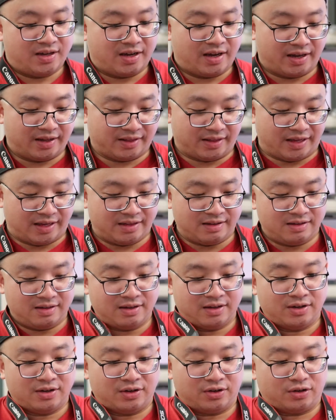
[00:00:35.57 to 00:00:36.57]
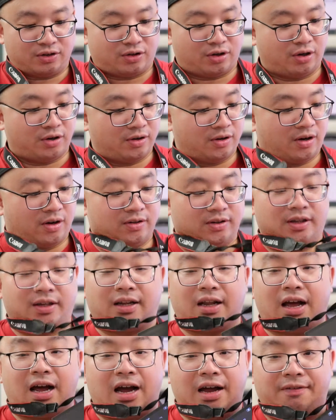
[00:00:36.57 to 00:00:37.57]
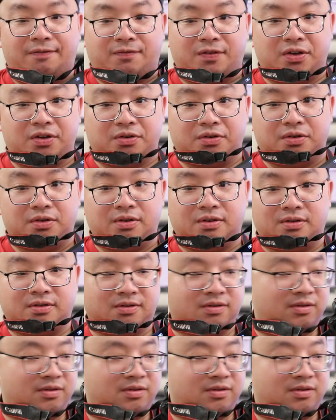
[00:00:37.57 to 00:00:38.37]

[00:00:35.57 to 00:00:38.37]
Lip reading: and then you turn on the live view,